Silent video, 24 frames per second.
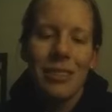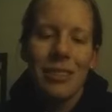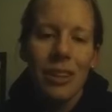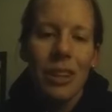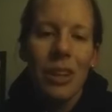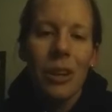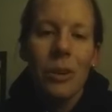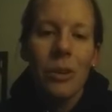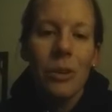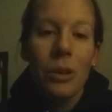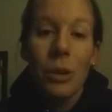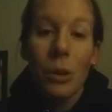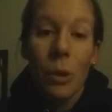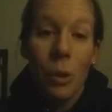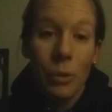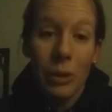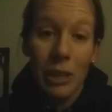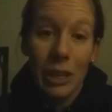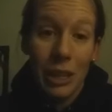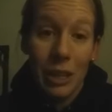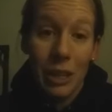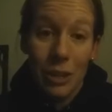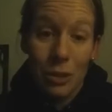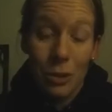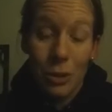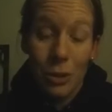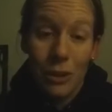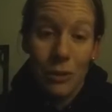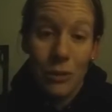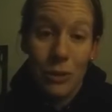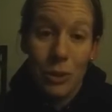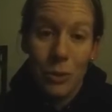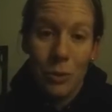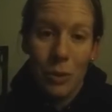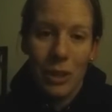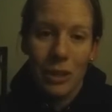literally only going to do it
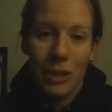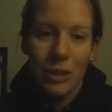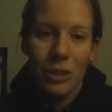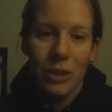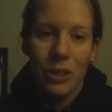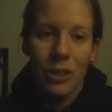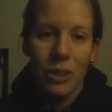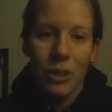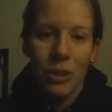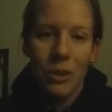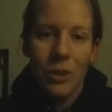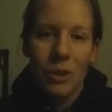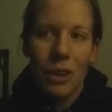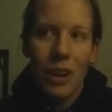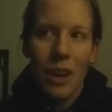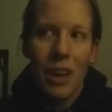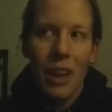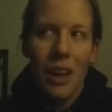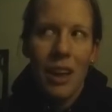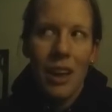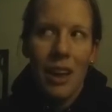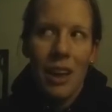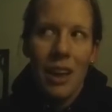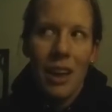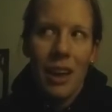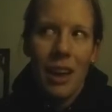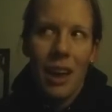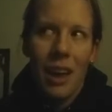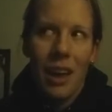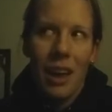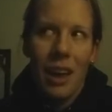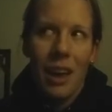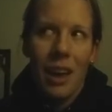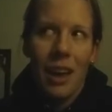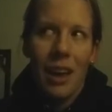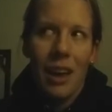if she wants to.
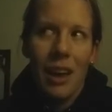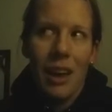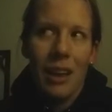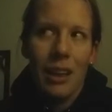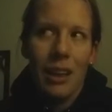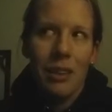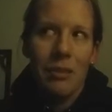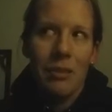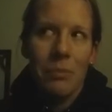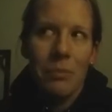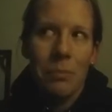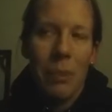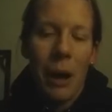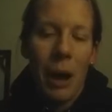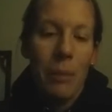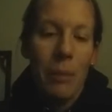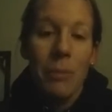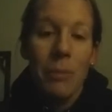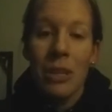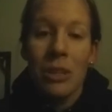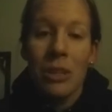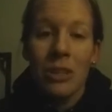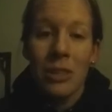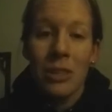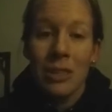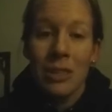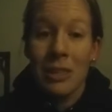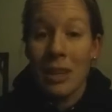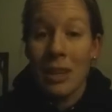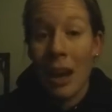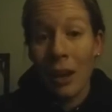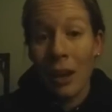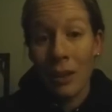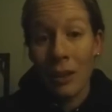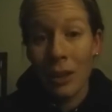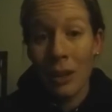And by me just
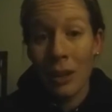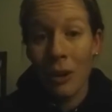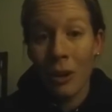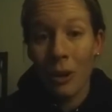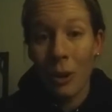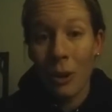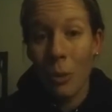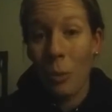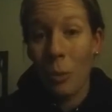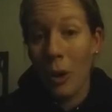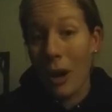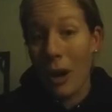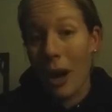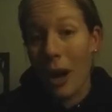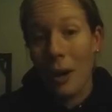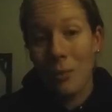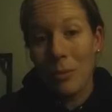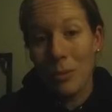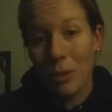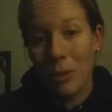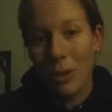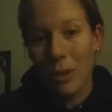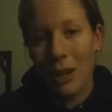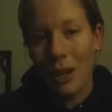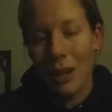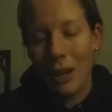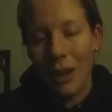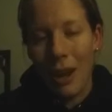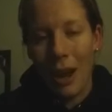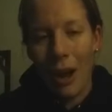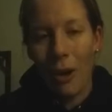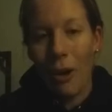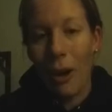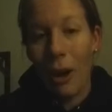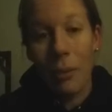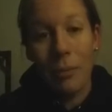telling her what I'm doing and
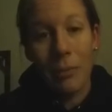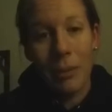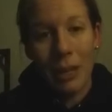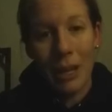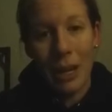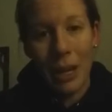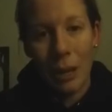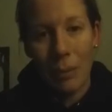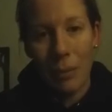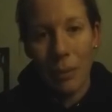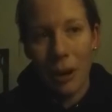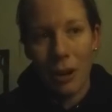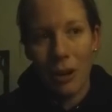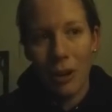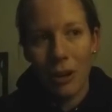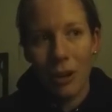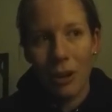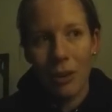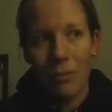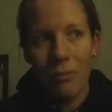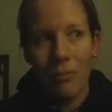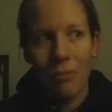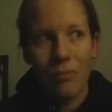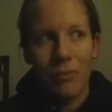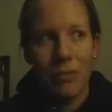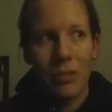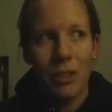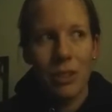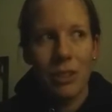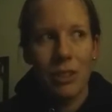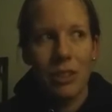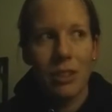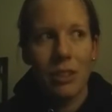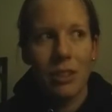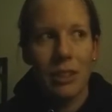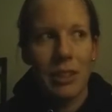how I'm getting better,
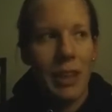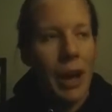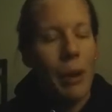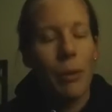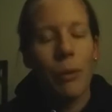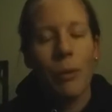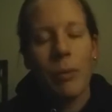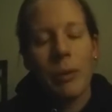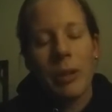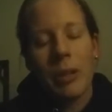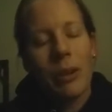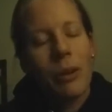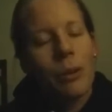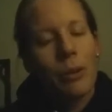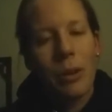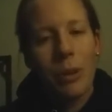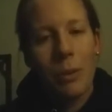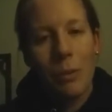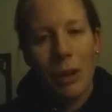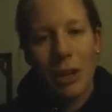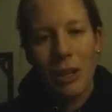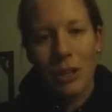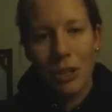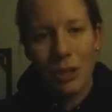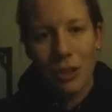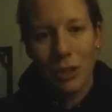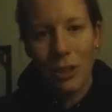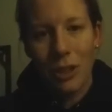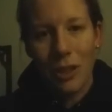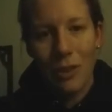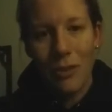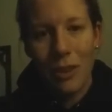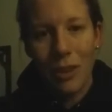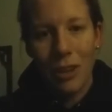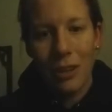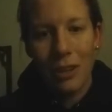that will be the only way she'll
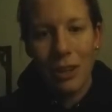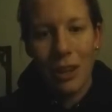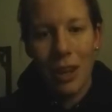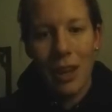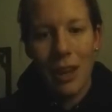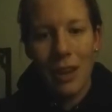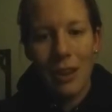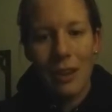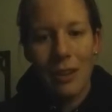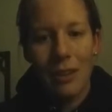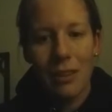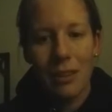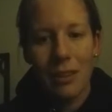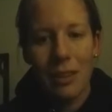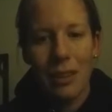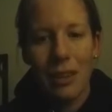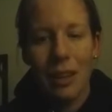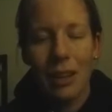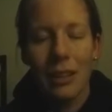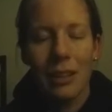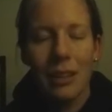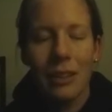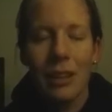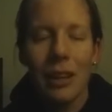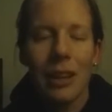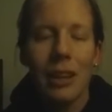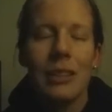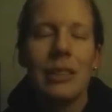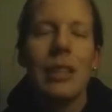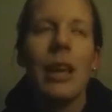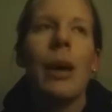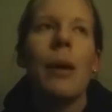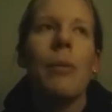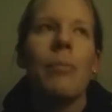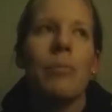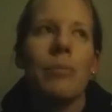even like
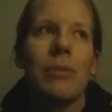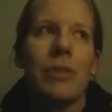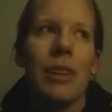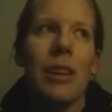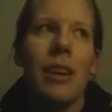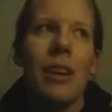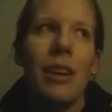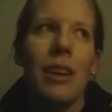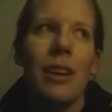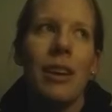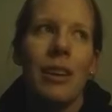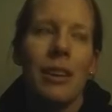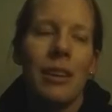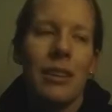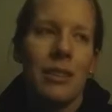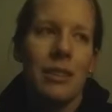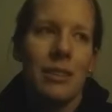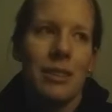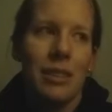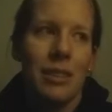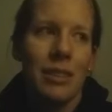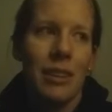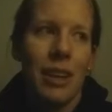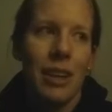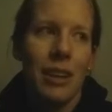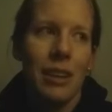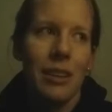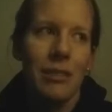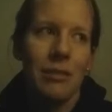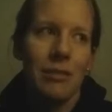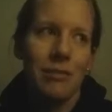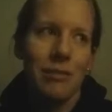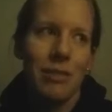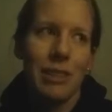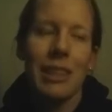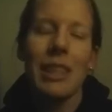attempt to like
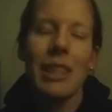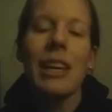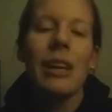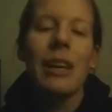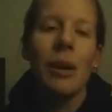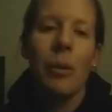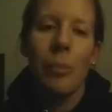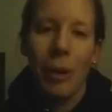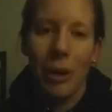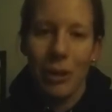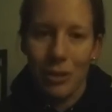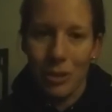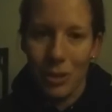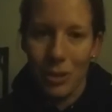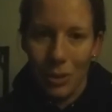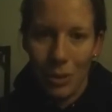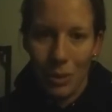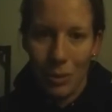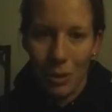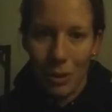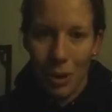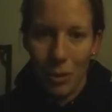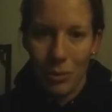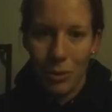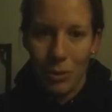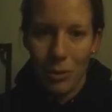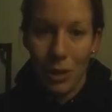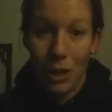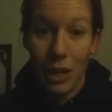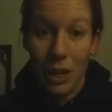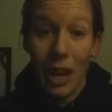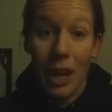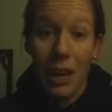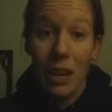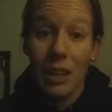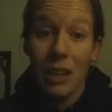think about doing what I'm
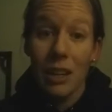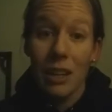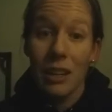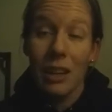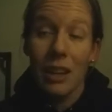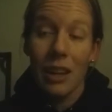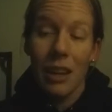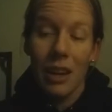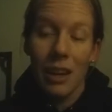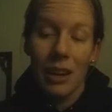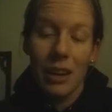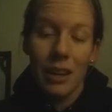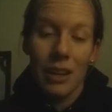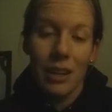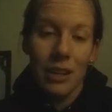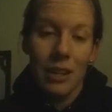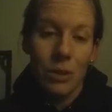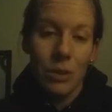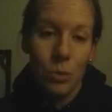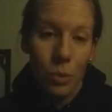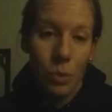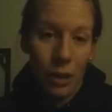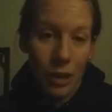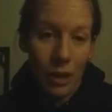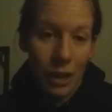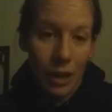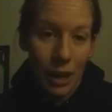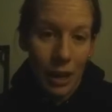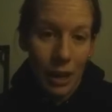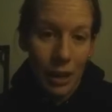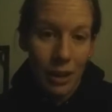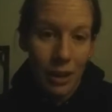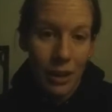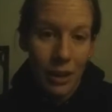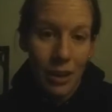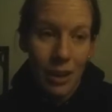doing. And it is
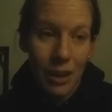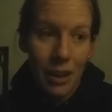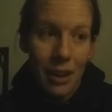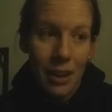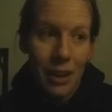working.